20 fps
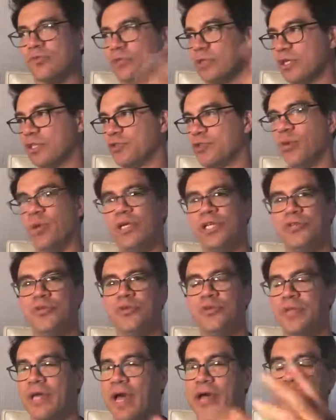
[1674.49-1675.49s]
It was like
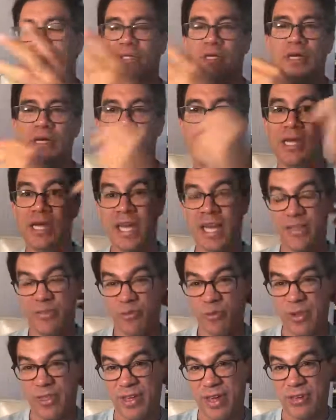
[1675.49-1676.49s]
22,000
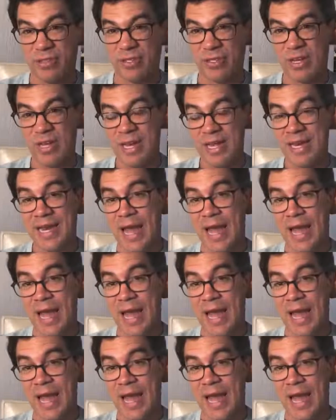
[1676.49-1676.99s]
and 3,000.